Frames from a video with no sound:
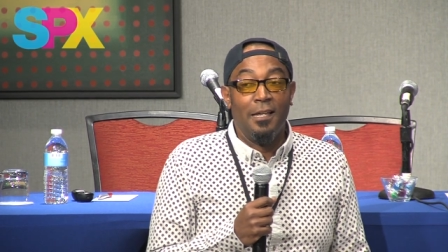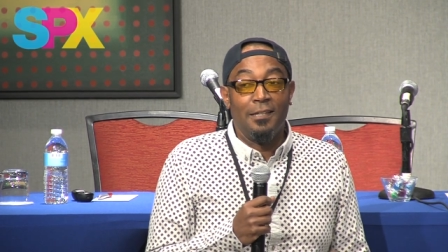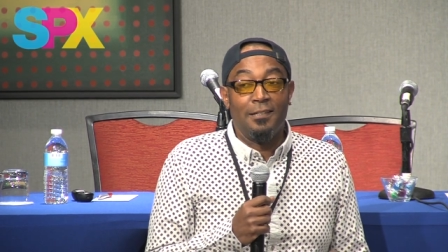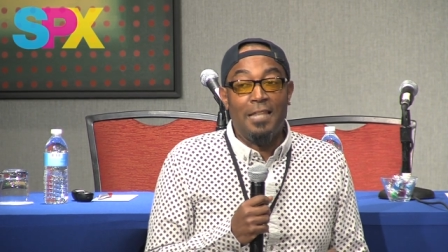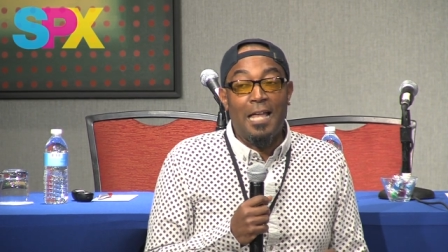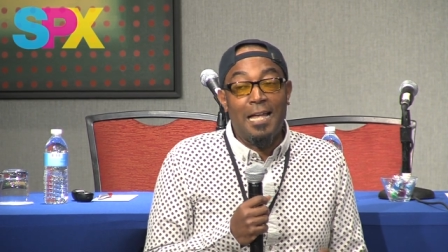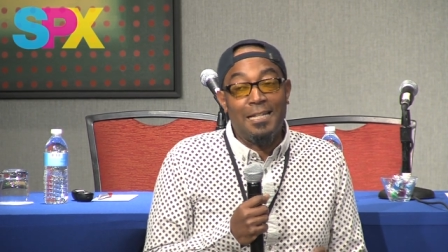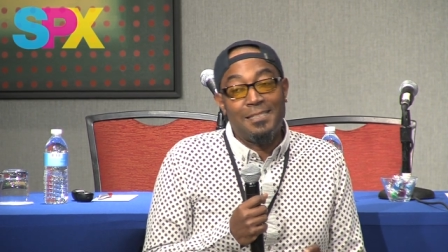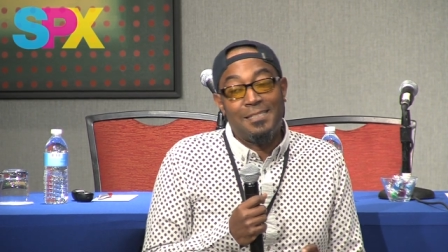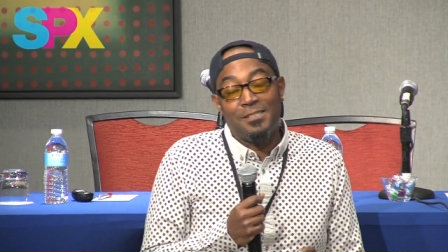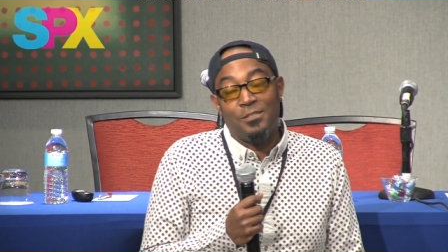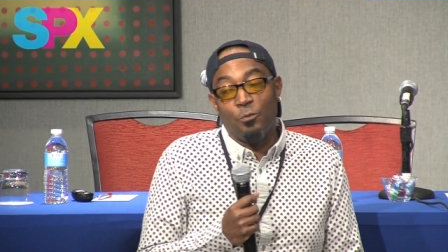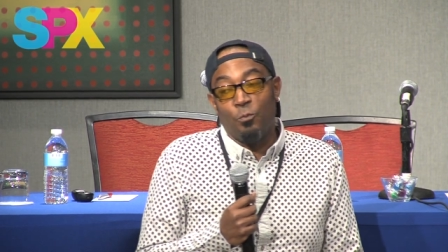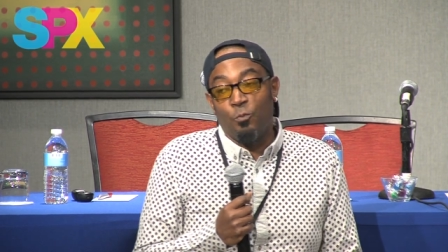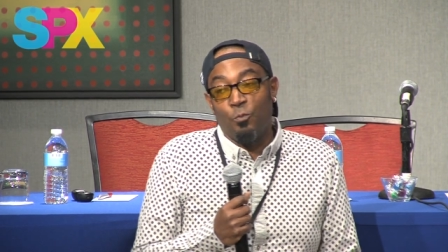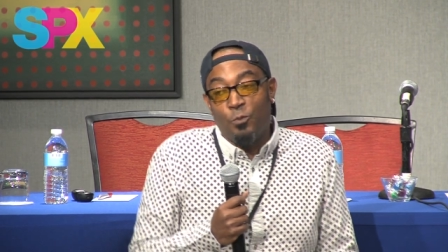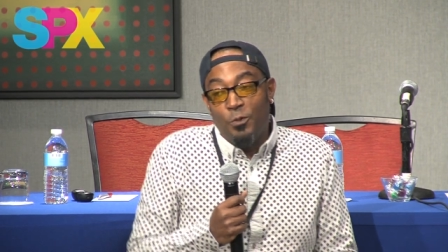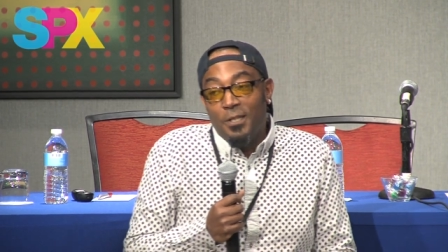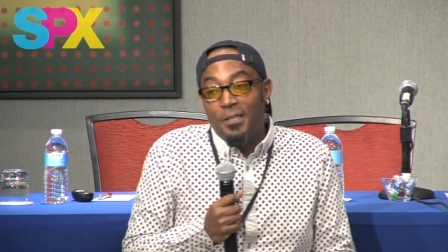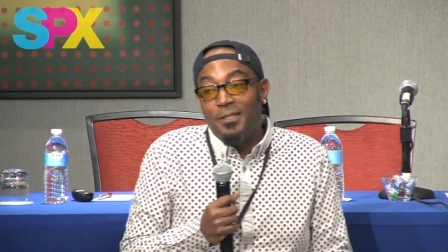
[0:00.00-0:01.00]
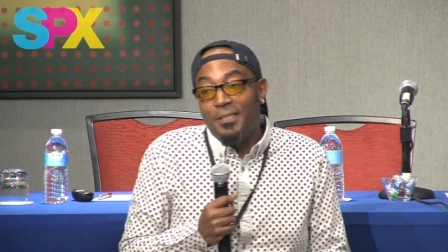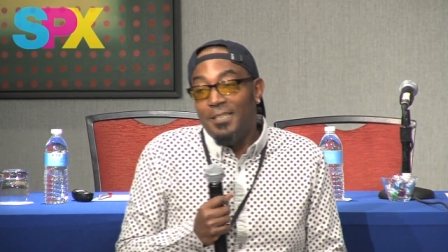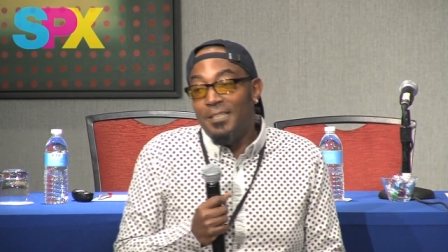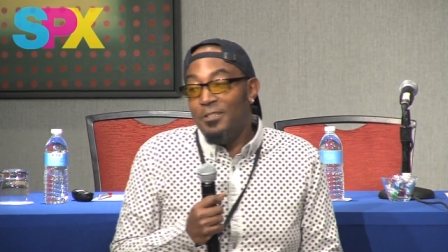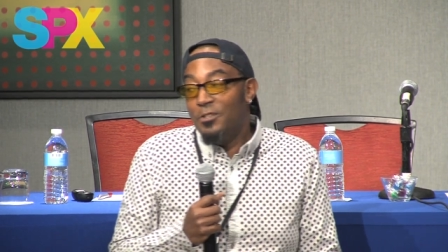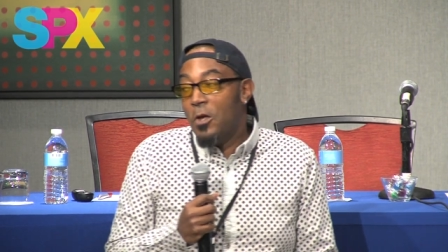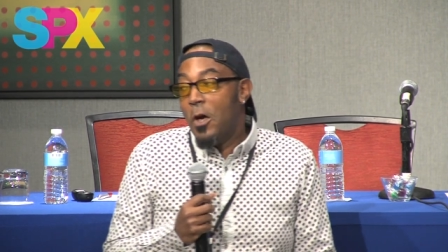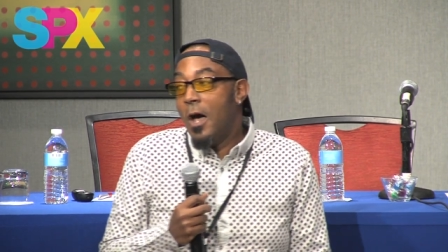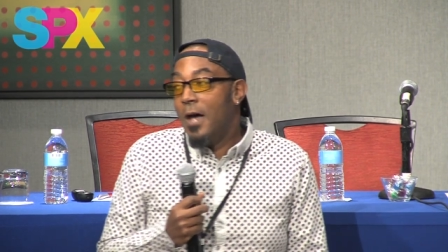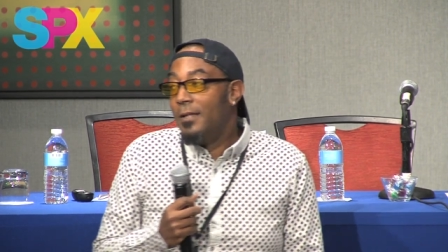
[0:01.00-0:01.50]
that's really
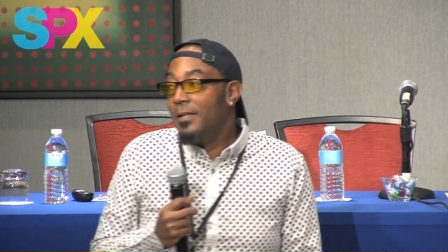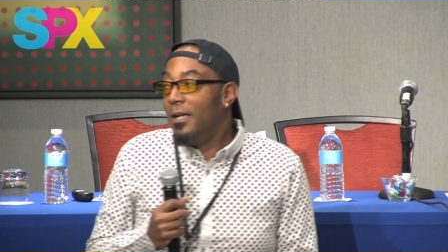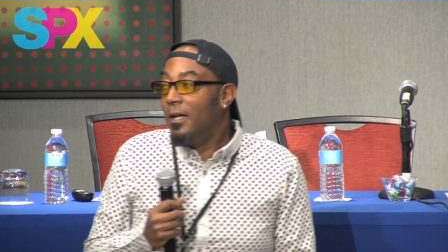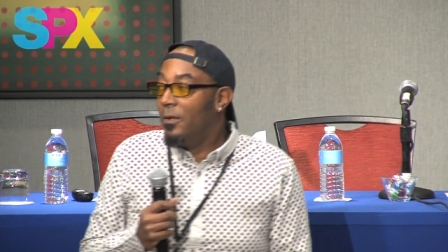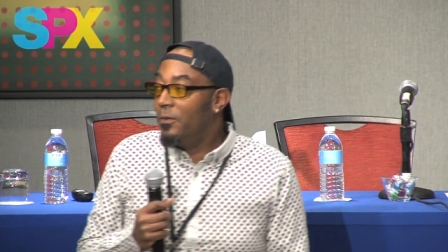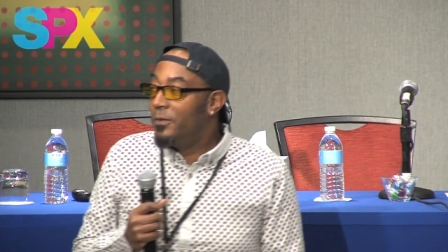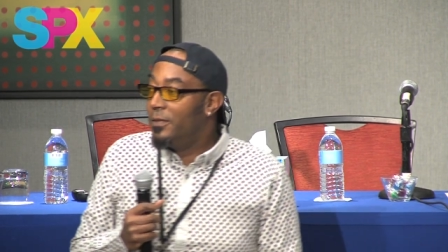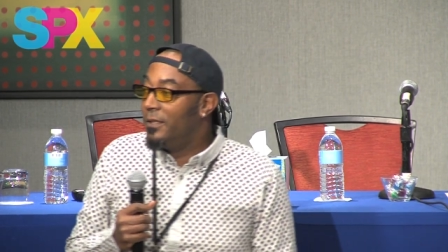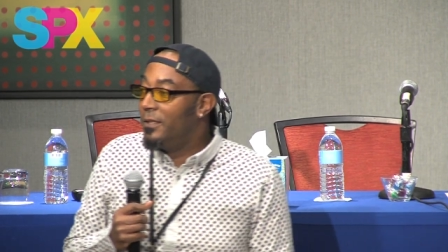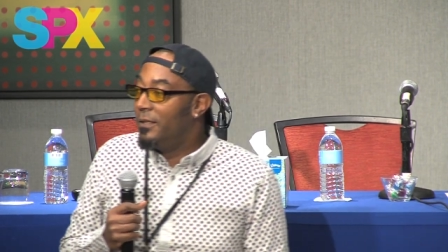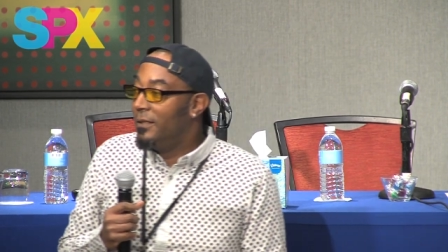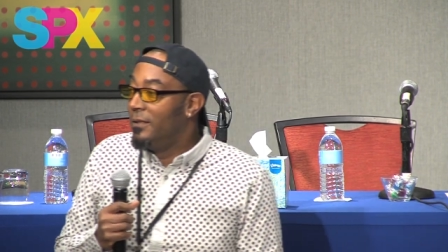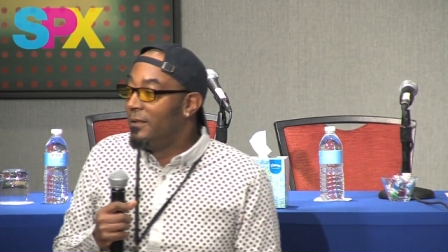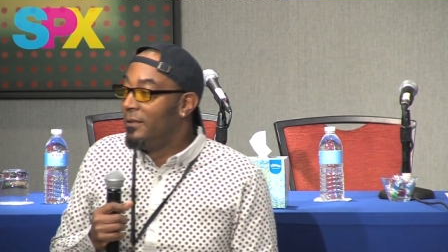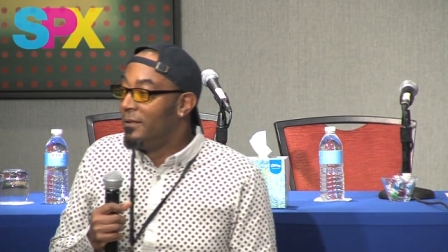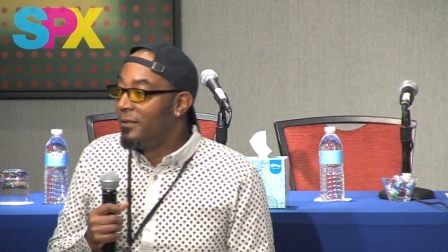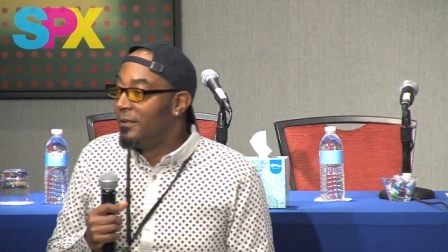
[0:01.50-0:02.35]
not healthy.